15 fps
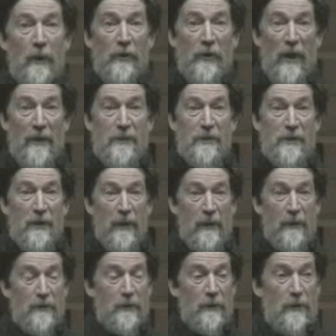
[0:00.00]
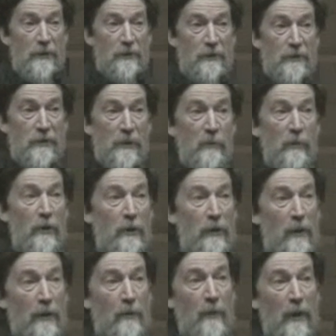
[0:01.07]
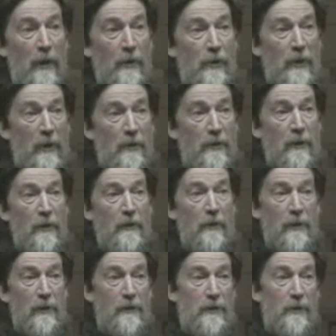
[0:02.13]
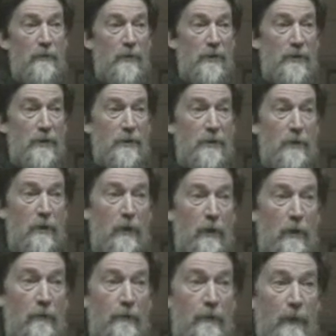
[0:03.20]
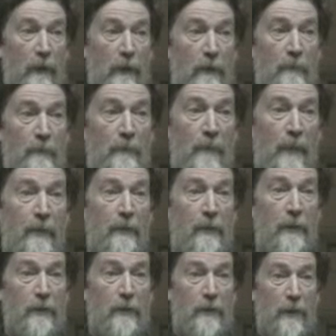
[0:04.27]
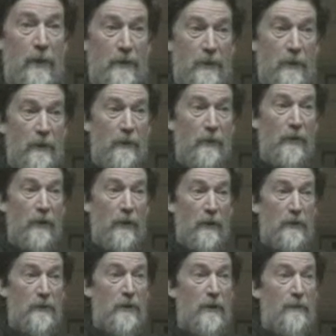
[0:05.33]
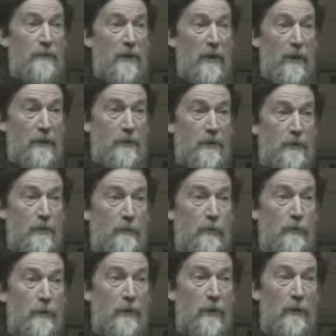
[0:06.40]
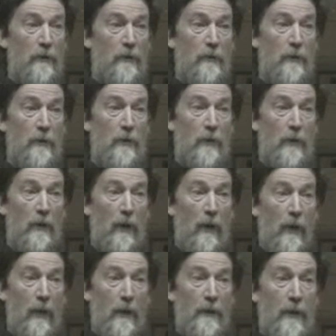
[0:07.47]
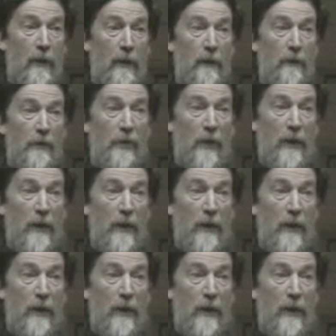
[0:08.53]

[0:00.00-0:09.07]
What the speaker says: at that stage, it's somewhere around about there that he got into the business of getting the chief scientist reporting. Now,